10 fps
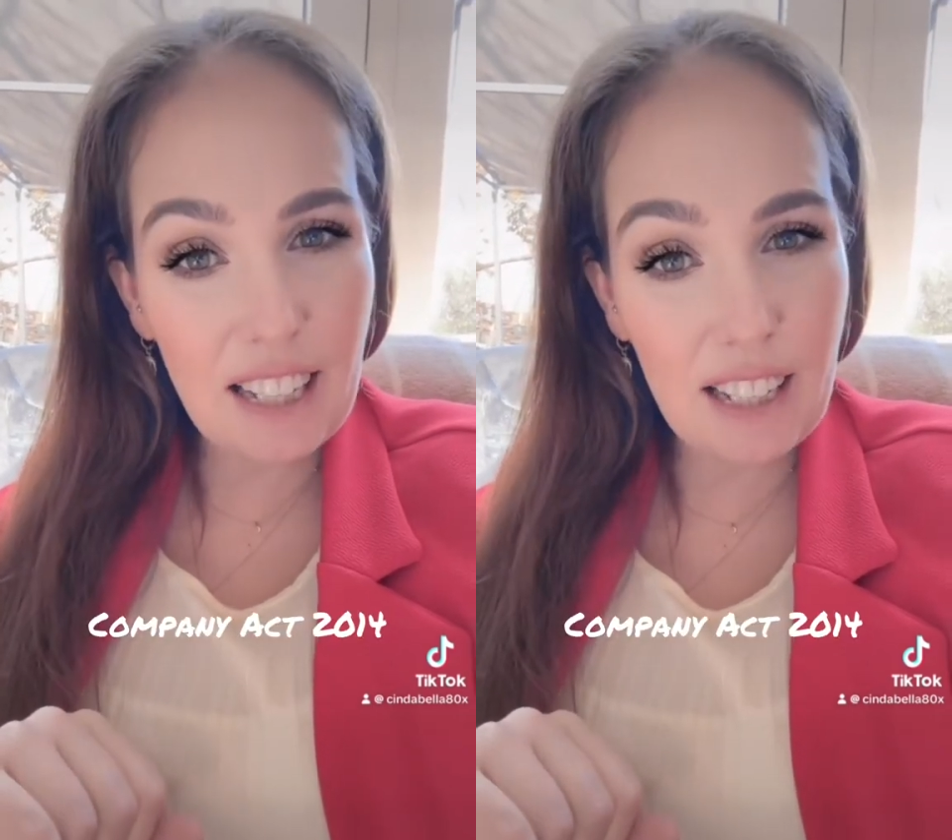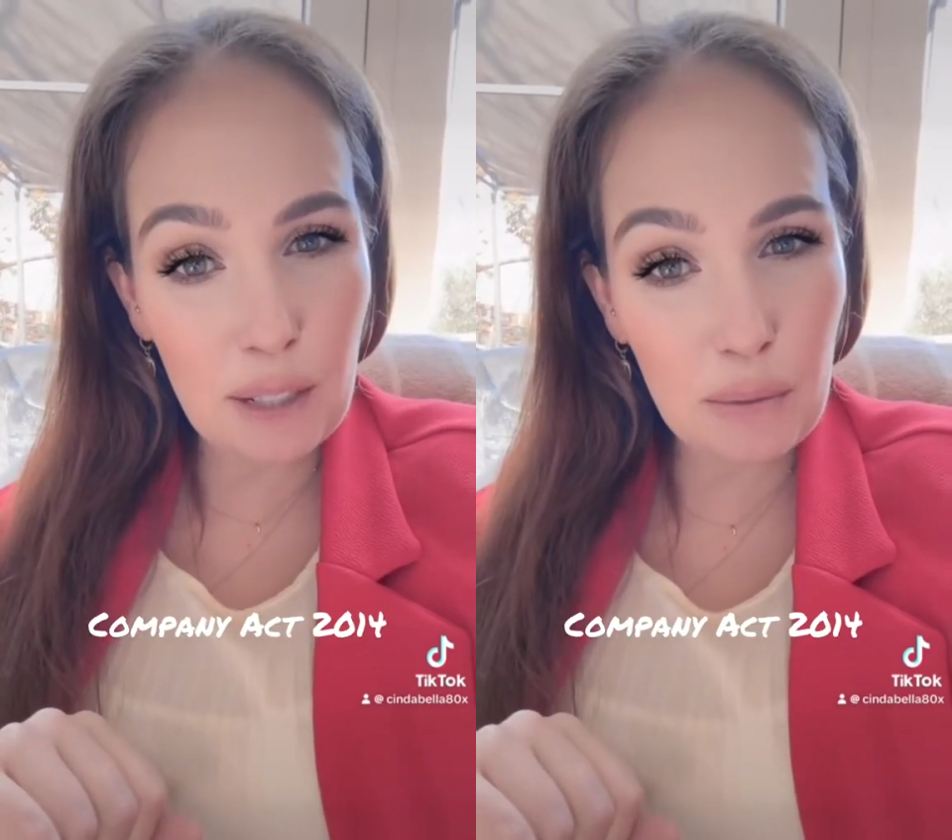
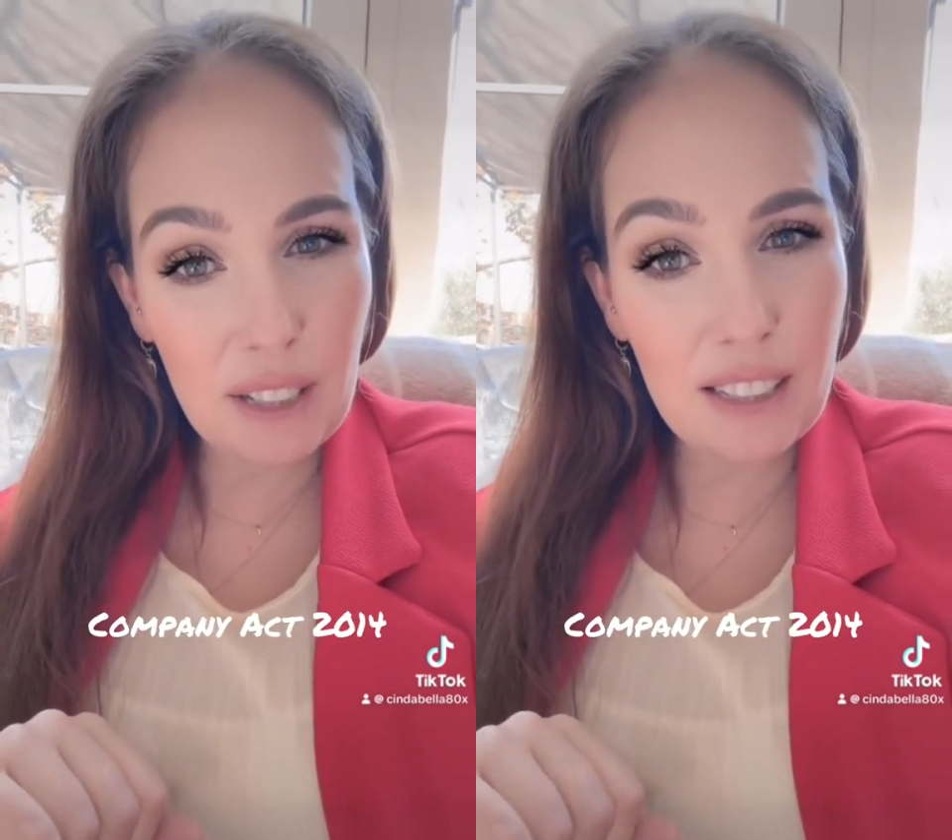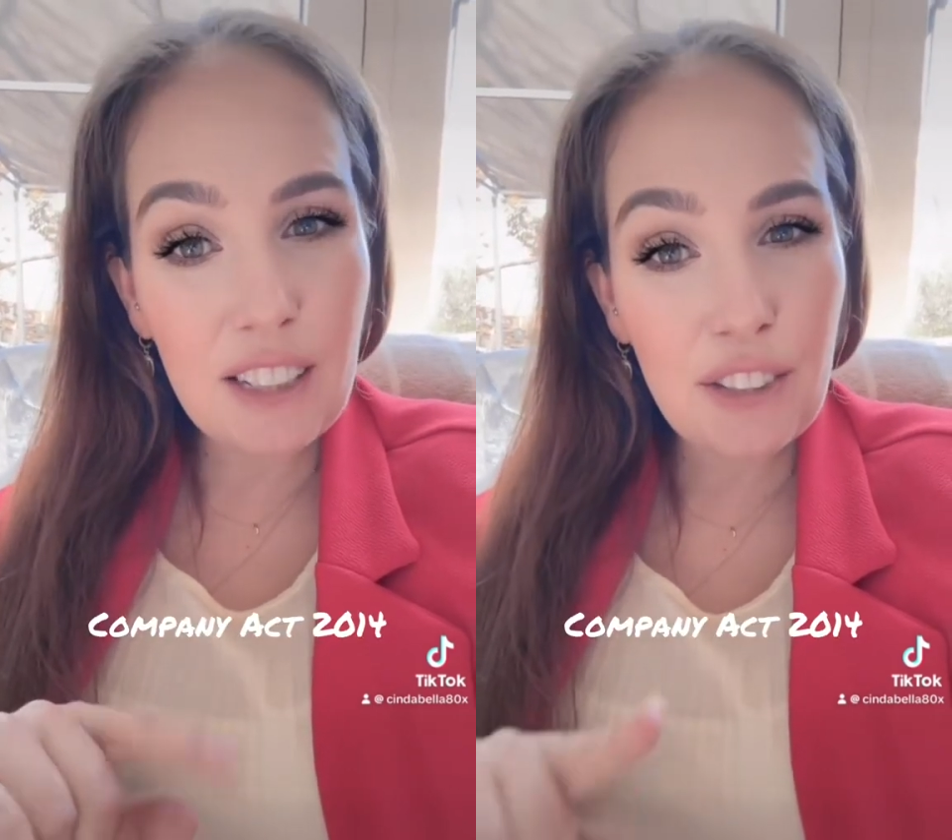
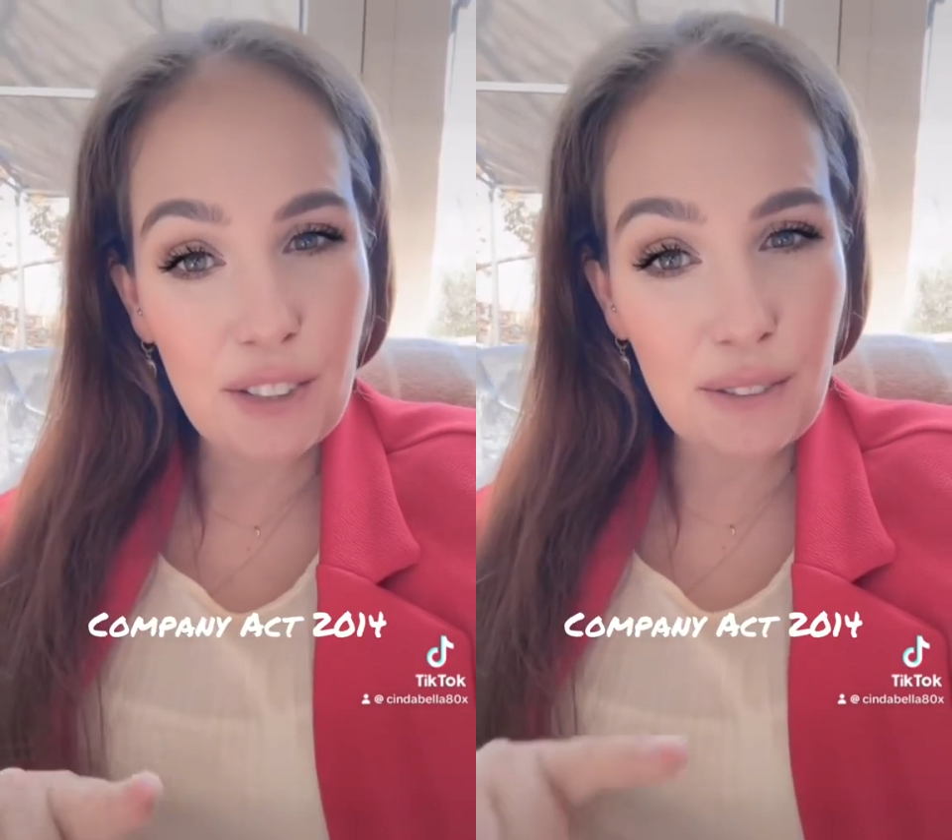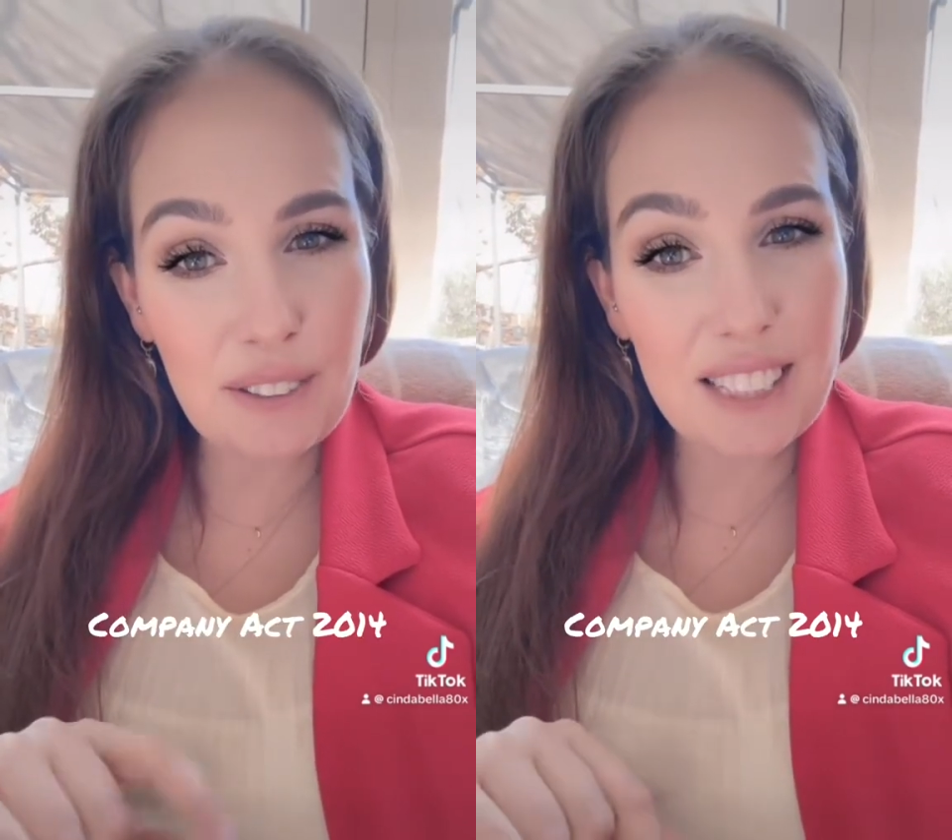anyone
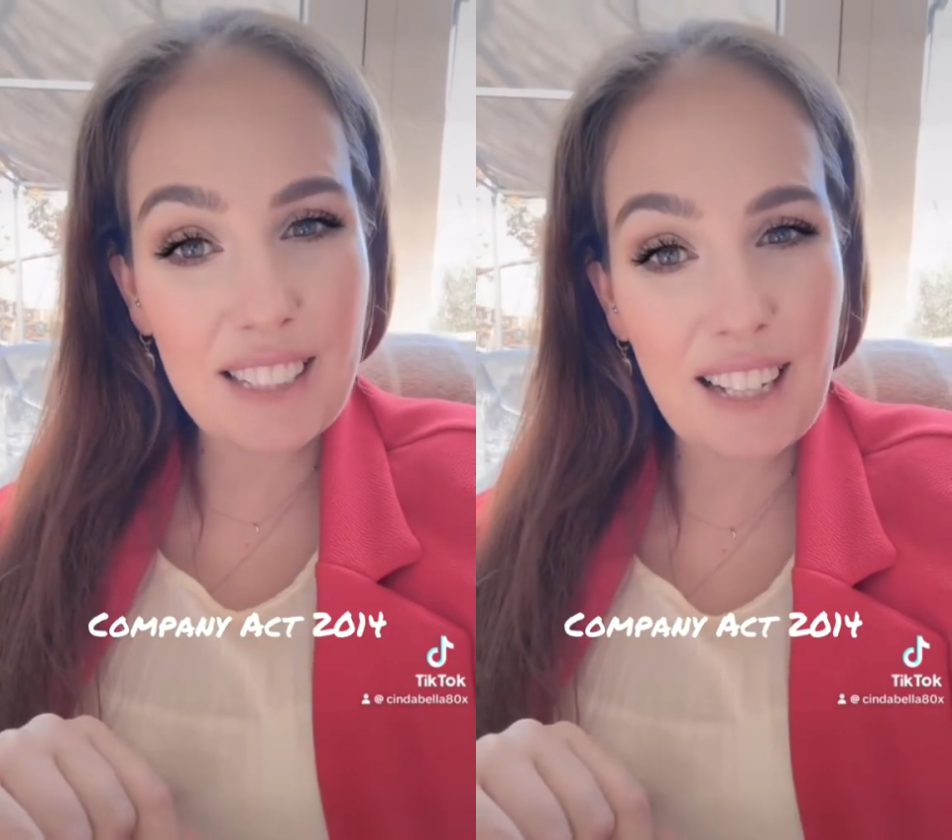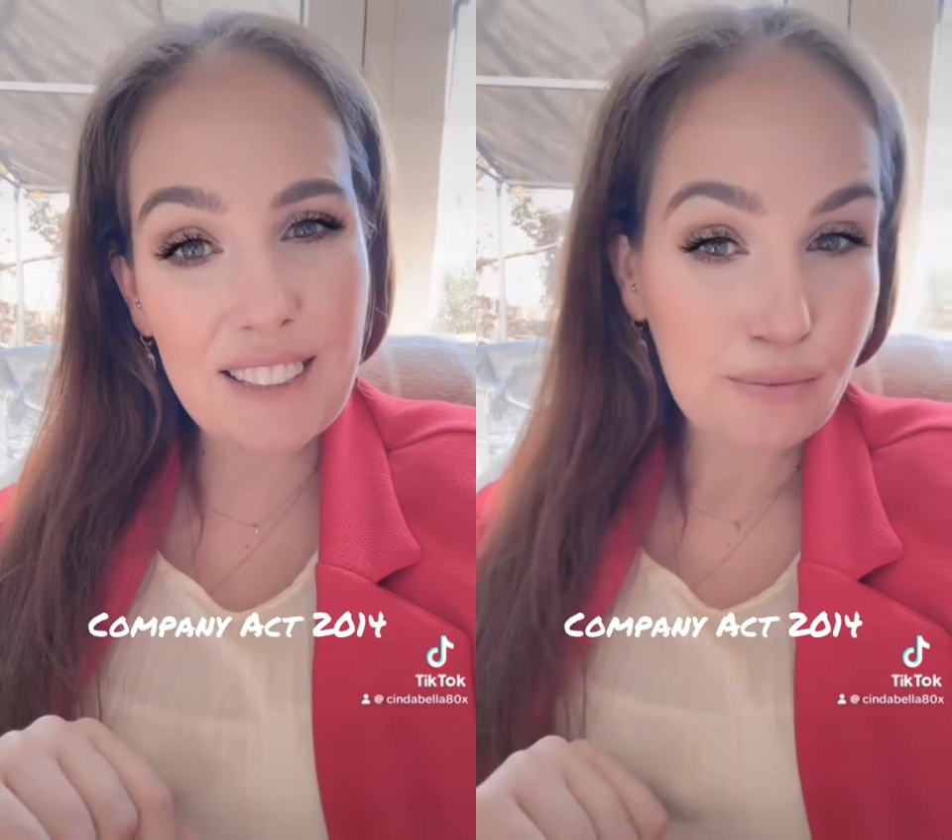to read
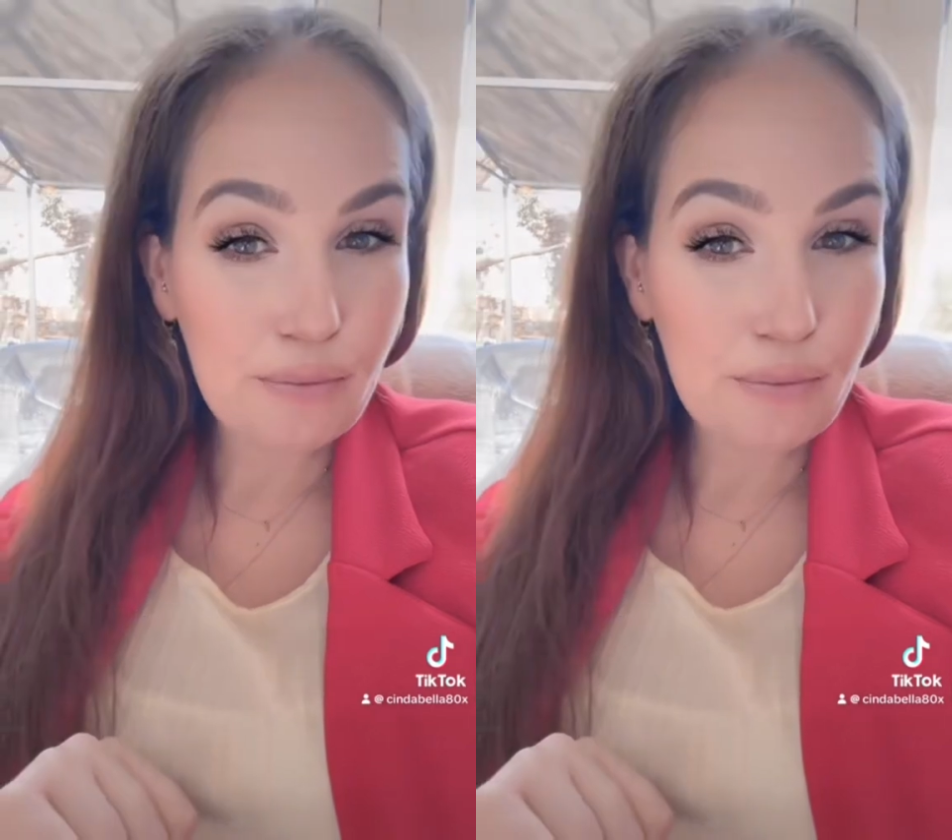that.